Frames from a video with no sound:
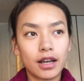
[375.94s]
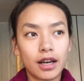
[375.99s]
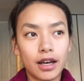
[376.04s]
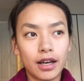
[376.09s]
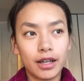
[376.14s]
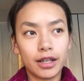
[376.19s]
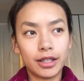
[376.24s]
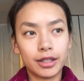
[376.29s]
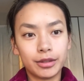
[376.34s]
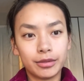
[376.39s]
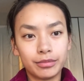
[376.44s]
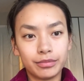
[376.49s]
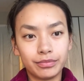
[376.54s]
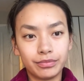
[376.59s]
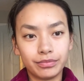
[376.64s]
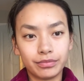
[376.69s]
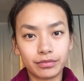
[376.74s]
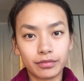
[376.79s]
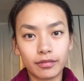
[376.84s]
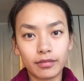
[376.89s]

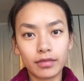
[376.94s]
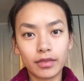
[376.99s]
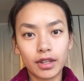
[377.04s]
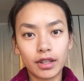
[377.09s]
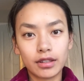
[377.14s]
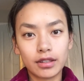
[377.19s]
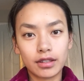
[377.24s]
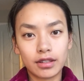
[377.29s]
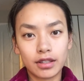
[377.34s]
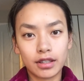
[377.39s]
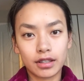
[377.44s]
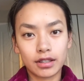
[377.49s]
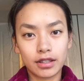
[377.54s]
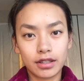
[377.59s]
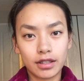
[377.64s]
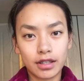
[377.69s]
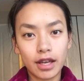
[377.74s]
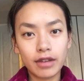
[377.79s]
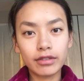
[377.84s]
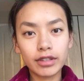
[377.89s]
um, six
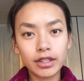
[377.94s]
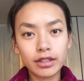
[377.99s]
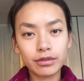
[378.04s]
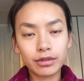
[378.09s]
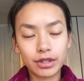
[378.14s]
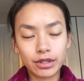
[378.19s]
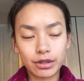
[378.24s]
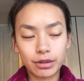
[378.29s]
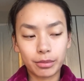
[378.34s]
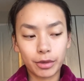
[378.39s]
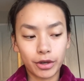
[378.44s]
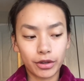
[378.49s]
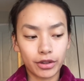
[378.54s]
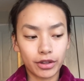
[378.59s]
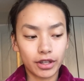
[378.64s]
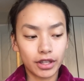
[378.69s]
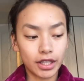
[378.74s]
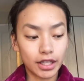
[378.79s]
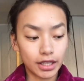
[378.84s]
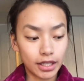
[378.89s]
and seven, which are
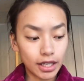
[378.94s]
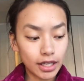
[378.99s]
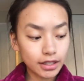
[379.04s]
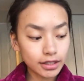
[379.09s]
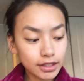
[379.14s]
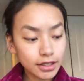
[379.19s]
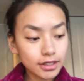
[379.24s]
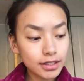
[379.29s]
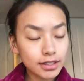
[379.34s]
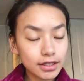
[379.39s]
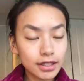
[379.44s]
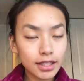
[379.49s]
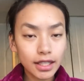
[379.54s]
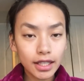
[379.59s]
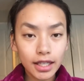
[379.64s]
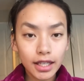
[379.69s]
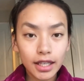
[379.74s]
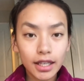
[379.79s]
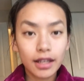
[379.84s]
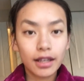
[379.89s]
both on the lungs,
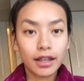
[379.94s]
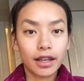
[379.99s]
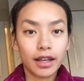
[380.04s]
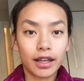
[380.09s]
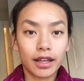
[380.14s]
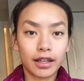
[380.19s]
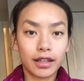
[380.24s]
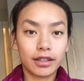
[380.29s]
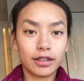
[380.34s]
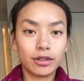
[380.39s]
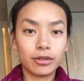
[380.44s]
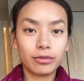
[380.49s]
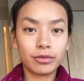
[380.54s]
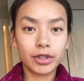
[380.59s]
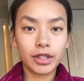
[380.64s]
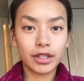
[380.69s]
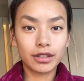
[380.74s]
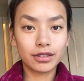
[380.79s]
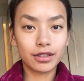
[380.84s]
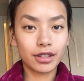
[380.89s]
and
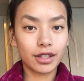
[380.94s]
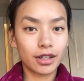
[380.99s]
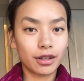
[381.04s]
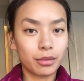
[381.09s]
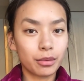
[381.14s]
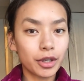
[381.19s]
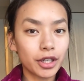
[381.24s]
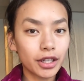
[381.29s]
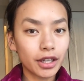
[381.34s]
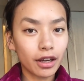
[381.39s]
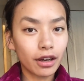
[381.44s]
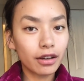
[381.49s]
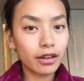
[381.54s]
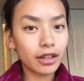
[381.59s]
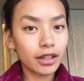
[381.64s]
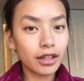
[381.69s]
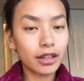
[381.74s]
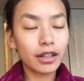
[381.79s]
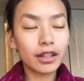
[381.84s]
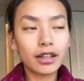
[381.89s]
hopefully also get a workout
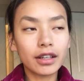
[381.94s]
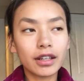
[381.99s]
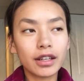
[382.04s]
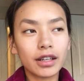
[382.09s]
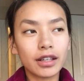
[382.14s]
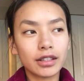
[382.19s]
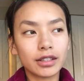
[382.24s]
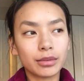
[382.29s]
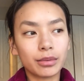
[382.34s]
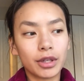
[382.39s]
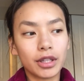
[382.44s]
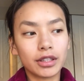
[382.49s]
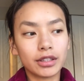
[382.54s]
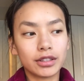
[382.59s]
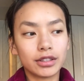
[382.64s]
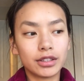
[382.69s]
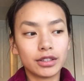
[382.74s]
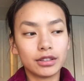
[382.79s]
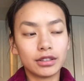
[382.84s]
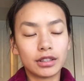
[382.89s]
in as well
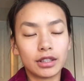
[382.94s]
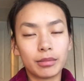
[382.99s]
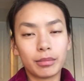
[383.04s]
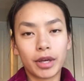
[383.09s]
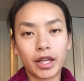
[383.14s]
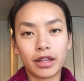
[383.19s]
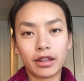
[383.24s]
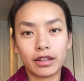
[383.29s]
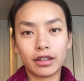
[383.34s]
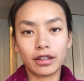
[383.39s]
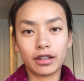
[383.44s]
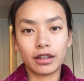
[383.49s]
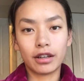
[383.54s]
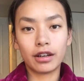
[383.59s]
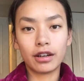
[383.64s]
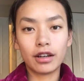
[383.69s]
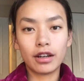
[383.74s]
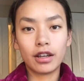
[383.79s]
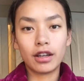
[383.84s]
as do some other